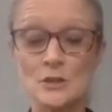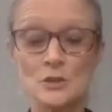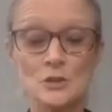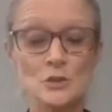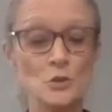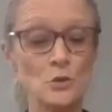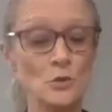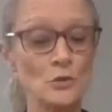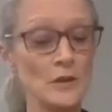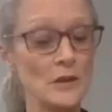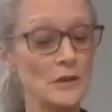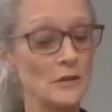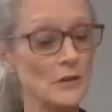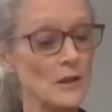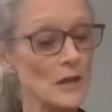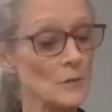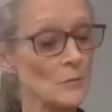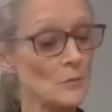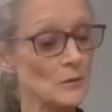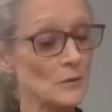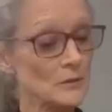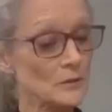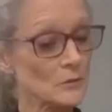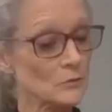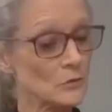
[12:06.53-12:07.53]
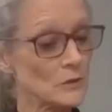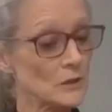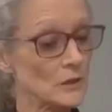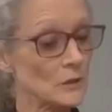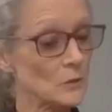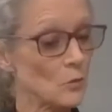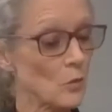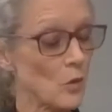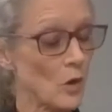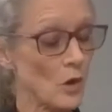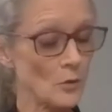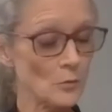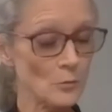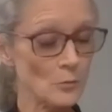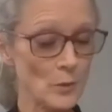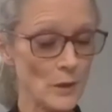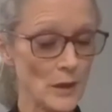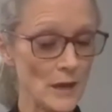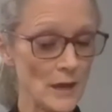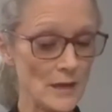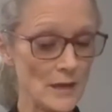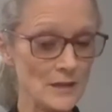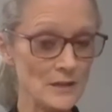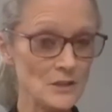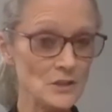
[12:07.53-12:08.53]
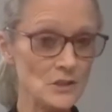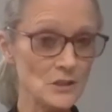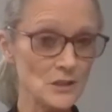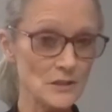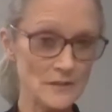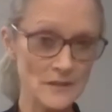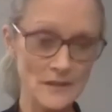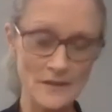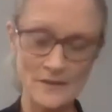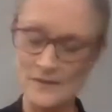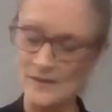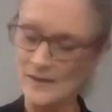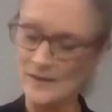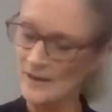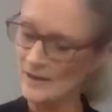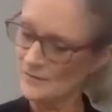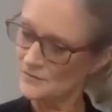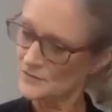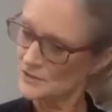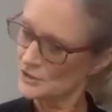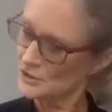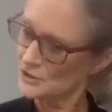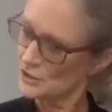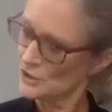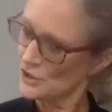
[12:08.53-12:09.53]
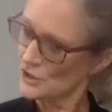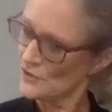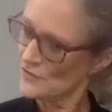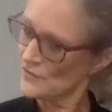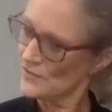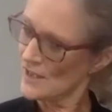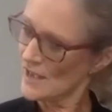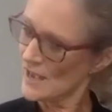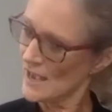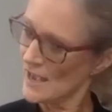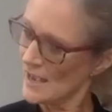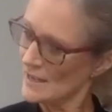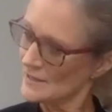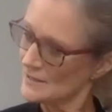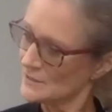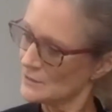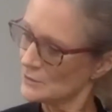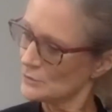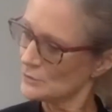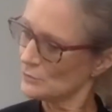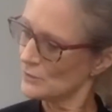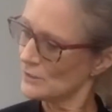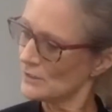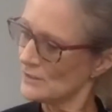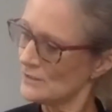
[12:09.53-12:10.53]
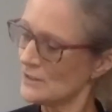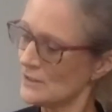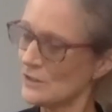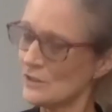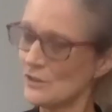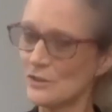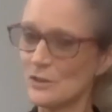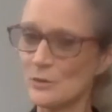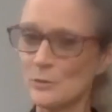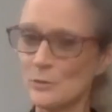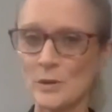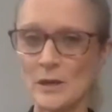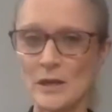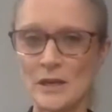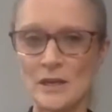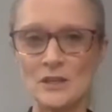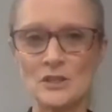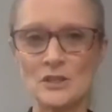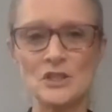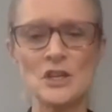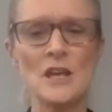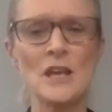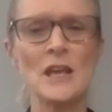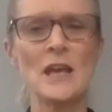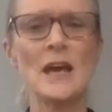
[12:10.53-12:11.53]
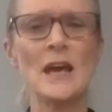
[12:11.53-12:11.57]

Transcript: So they're able to read one page and then they have to turn their head to read the other page.